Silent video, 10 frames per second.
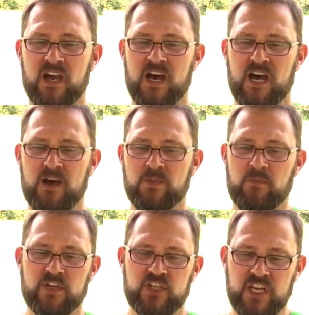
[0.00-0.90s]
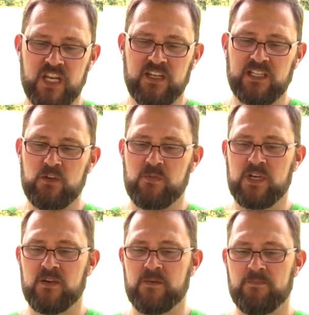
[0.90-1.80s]
They're machined
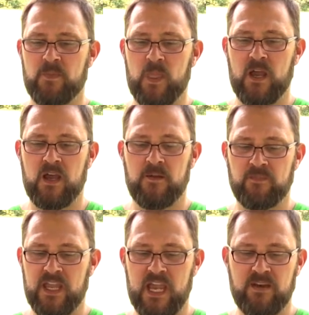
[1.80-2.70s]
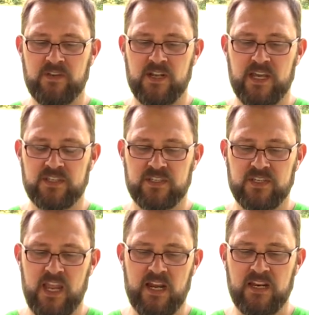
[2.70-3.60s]
aluminum. They have a nice
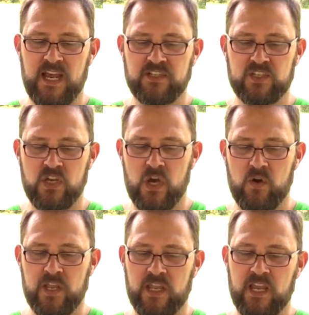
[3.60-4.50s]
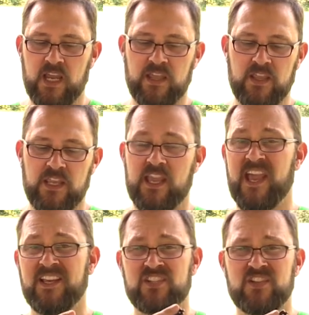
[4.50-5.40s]
anodized coating, and then the
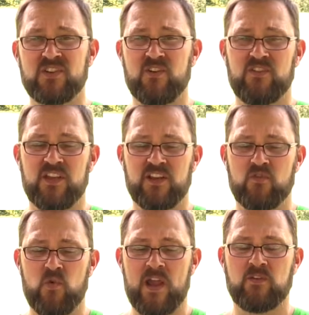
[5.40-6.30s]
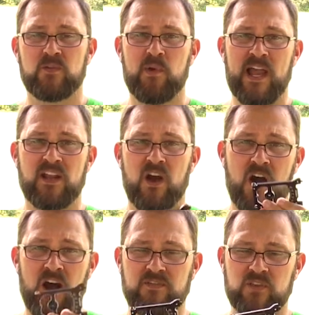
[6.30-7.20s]
edges are then ground back
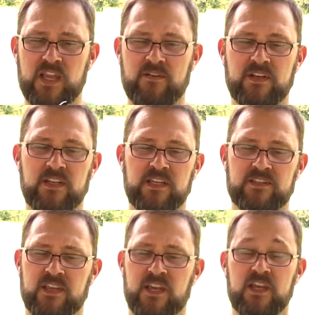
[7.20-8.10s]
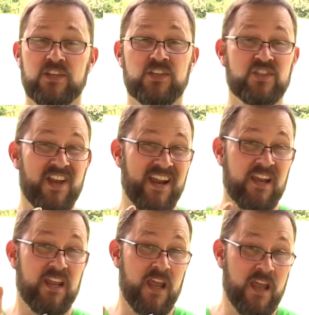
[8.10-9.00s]
off, so they have a nice
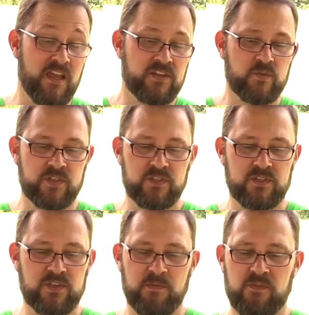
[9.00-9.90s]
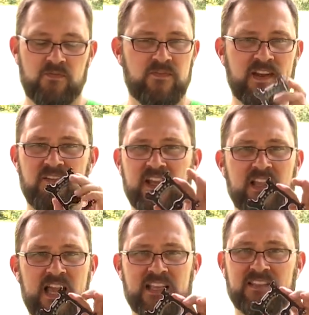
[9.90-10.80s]
shiny edge, which is, I mean, very
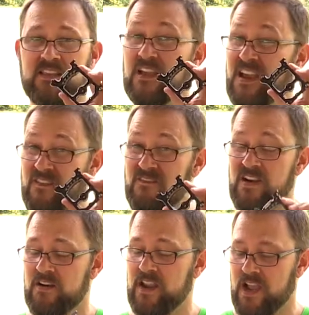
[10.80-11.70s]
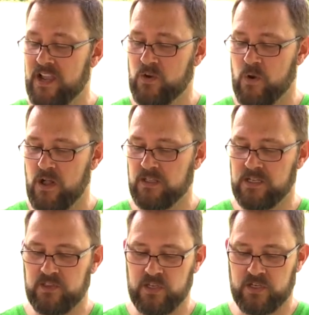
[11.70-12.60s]
classy, very high
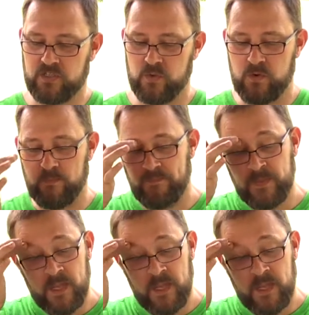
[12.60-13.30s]
quality look to them.